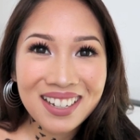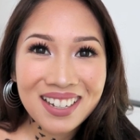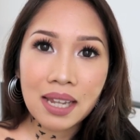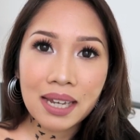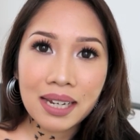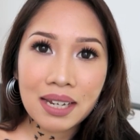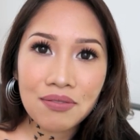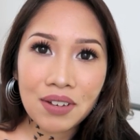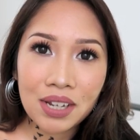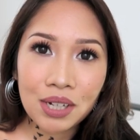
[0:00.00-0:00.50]

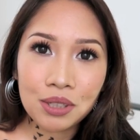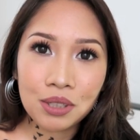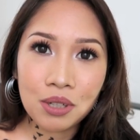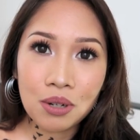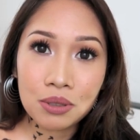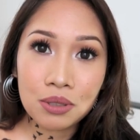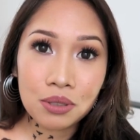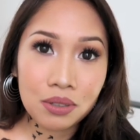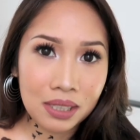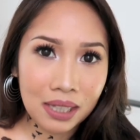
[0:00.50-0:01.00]
Like, if I could
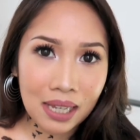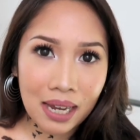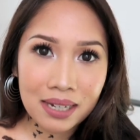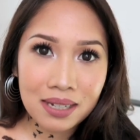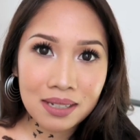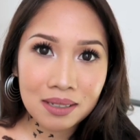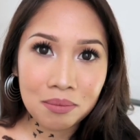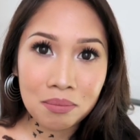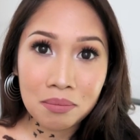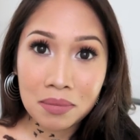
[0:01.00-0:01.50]
go to
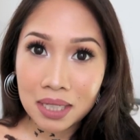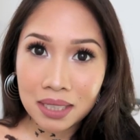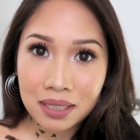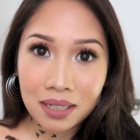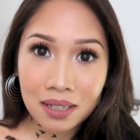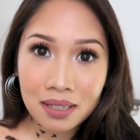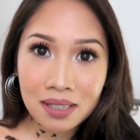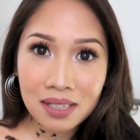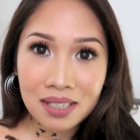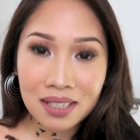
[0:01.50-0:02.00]
client
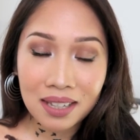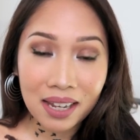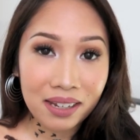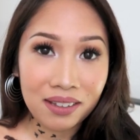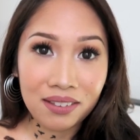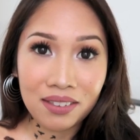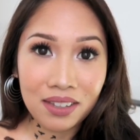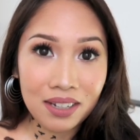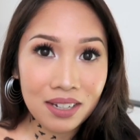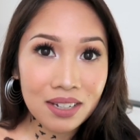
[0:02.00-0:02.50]
meetings
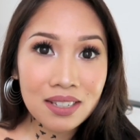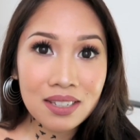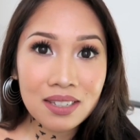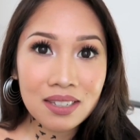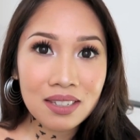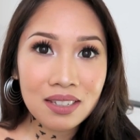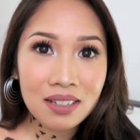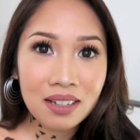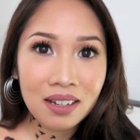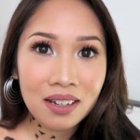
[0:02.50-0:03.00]
like
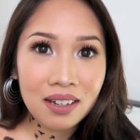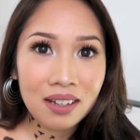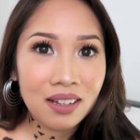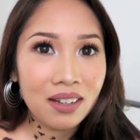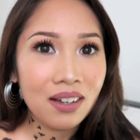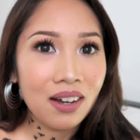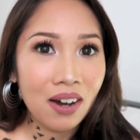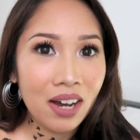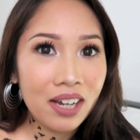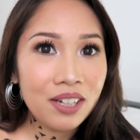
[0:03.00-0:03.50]
this,
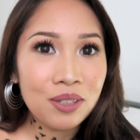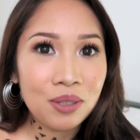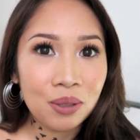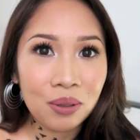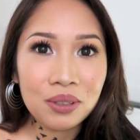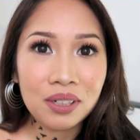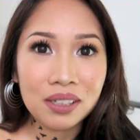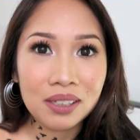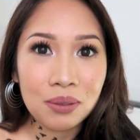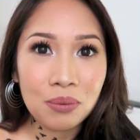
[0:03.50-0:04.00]
I
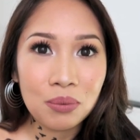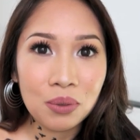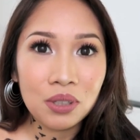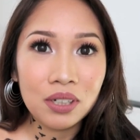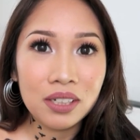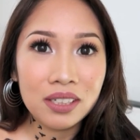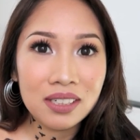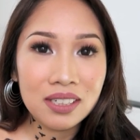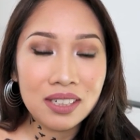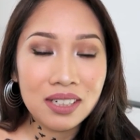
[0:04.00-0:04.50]
totally
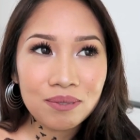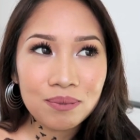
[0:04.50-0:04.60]
would.